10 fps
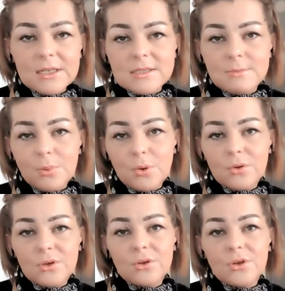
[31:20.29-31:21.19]
It's
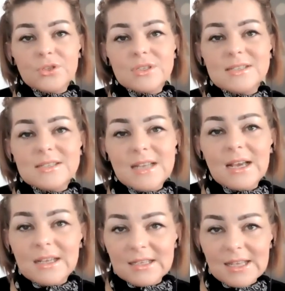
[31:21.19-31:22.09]
important not to
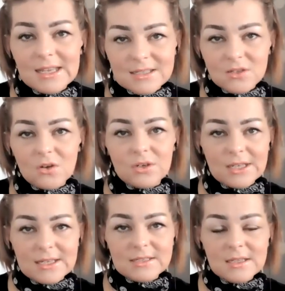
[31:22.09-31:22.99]
stagnate on it.